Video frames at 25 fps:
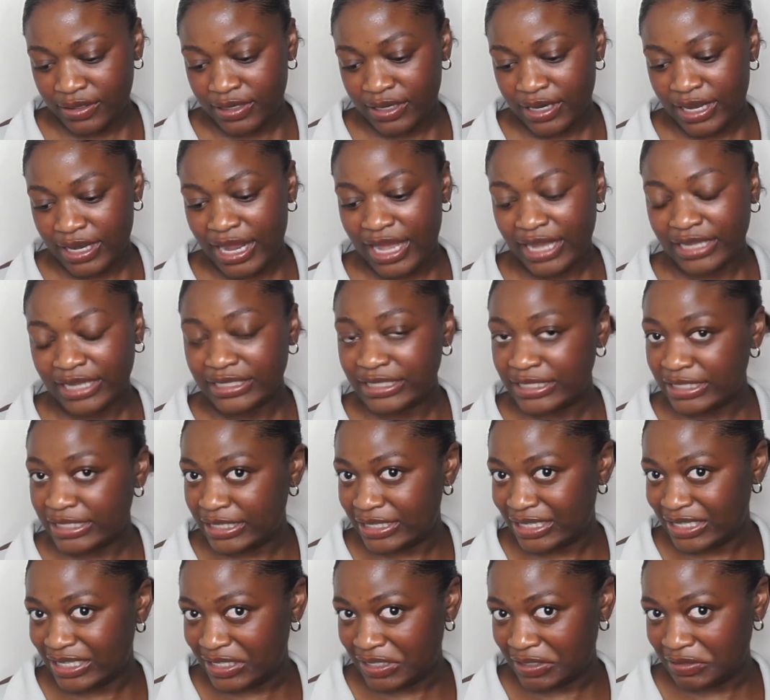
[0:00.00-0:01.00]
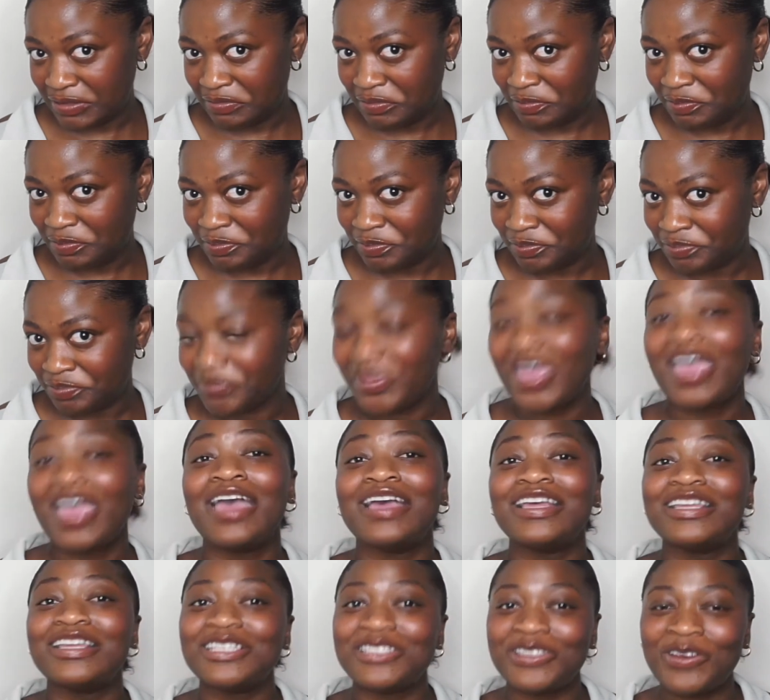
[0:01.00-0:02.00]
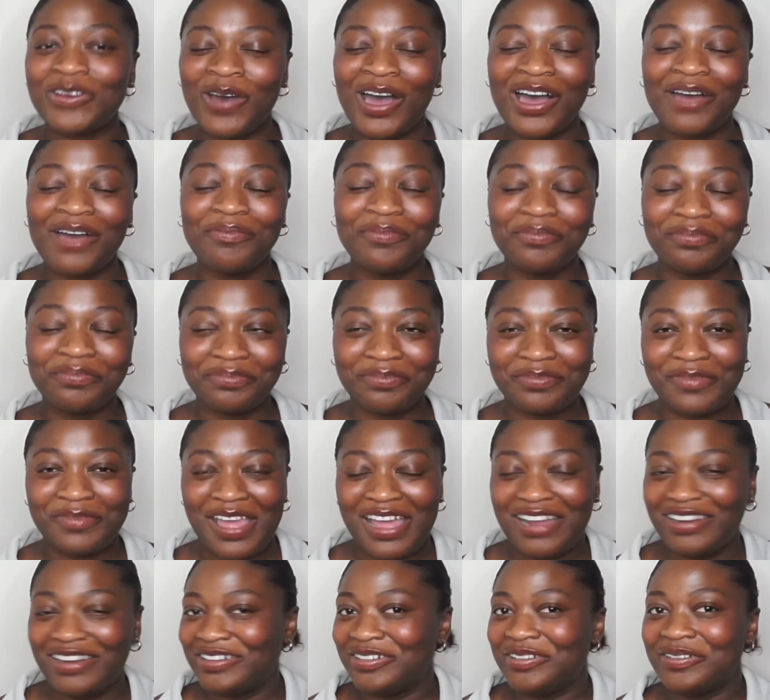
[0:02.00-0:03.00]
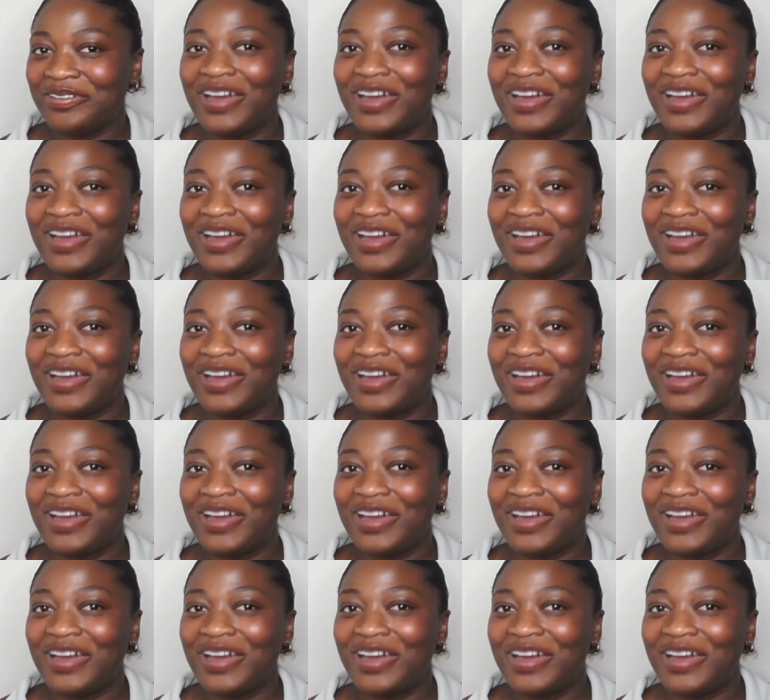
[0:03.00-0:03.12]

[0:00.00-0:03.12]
L'Artiste. So I don't